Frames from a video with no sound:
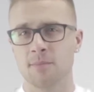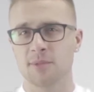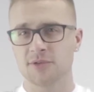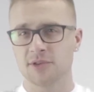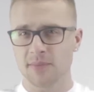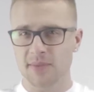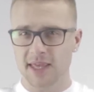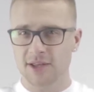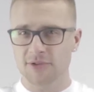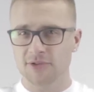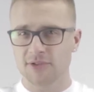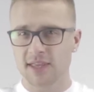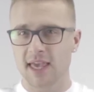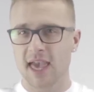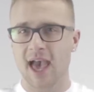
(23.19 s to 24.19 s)
But something
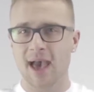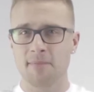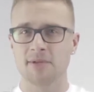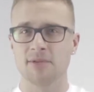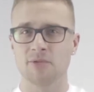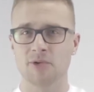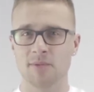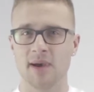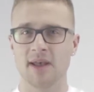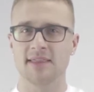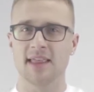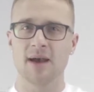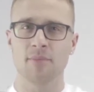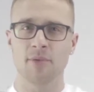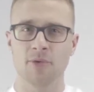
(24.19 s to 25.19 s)
interesting happens when I'm at
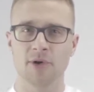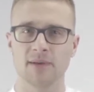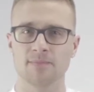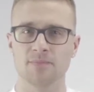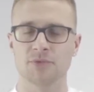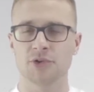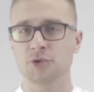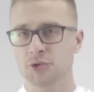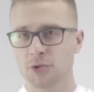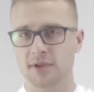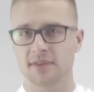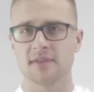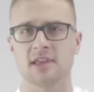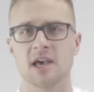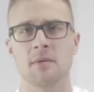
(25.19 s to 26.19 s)
that point. Two
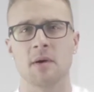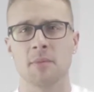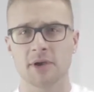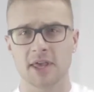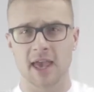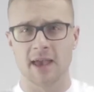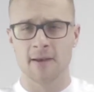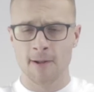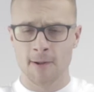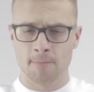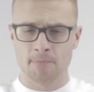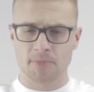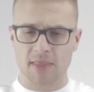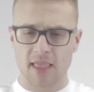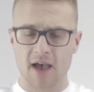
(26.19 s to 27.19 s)
choices come up. Okay.
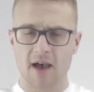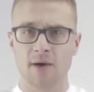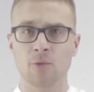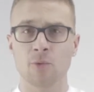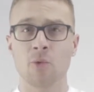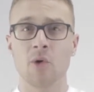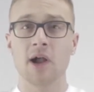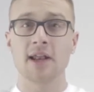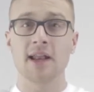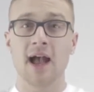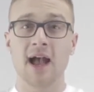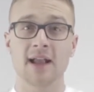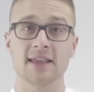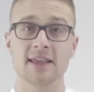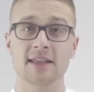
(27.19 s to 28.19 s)
One,
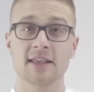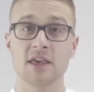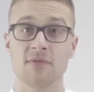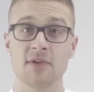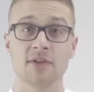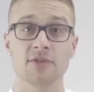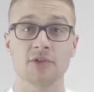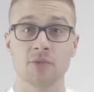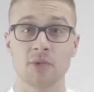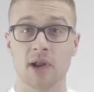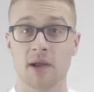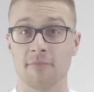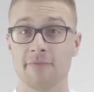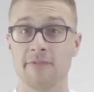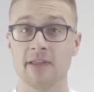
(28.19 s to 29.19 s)
I can give in to what
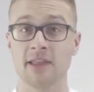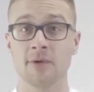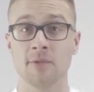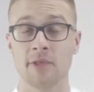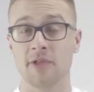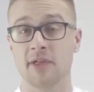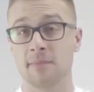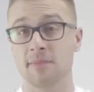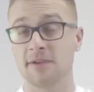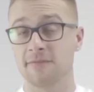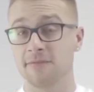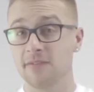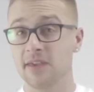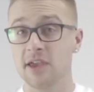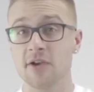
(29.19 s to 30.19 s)
I'm feeling, whether that be
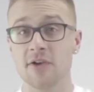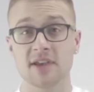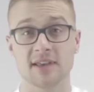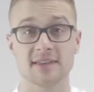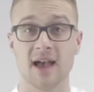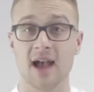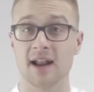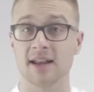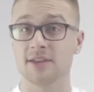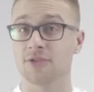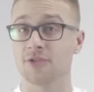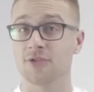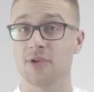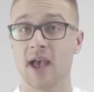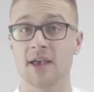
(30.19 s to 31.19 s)
fear, anxiety,
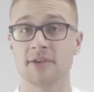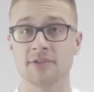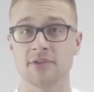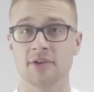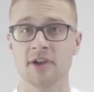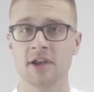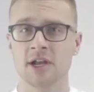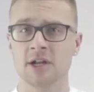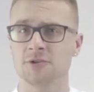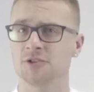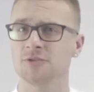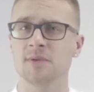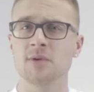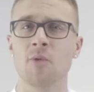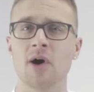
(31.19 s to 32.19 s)
stress, or
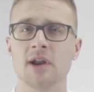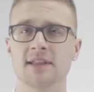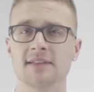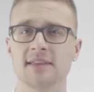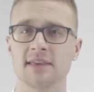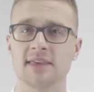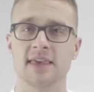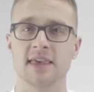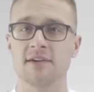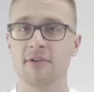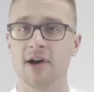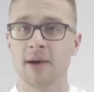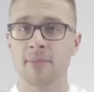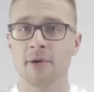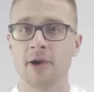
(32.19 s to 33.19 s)
just me wanting to give
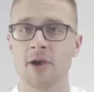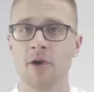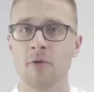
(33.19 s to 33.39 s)
up.